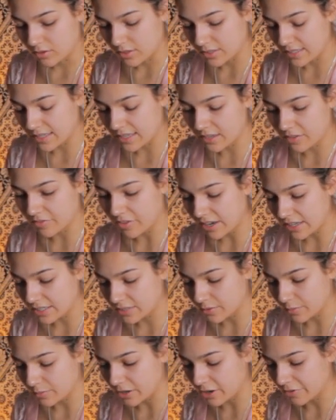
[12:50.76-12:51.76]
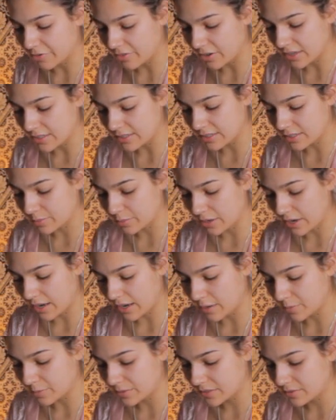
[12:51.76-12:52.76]
Seek advice from their friends,
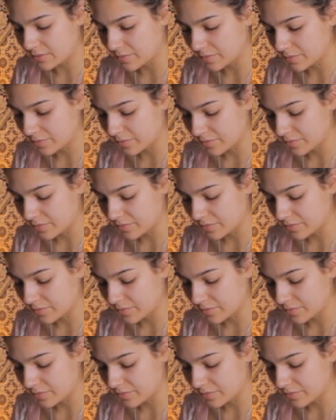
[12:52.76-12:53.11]
perhaps.